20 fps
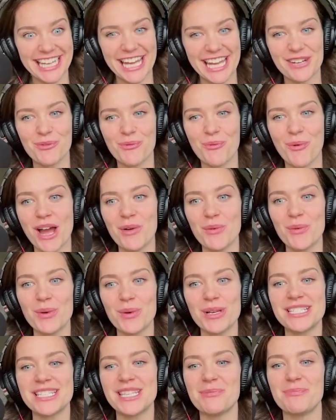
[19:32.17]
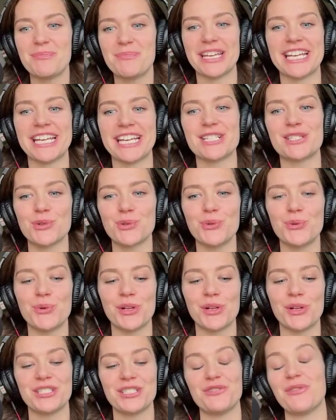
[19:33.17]
And what was the biggest
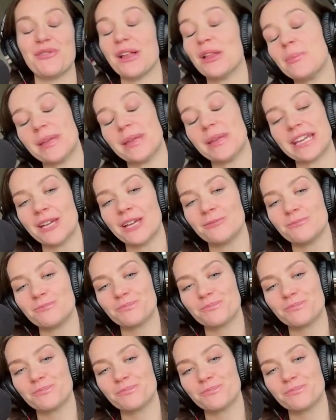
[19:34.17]
tool in developing it?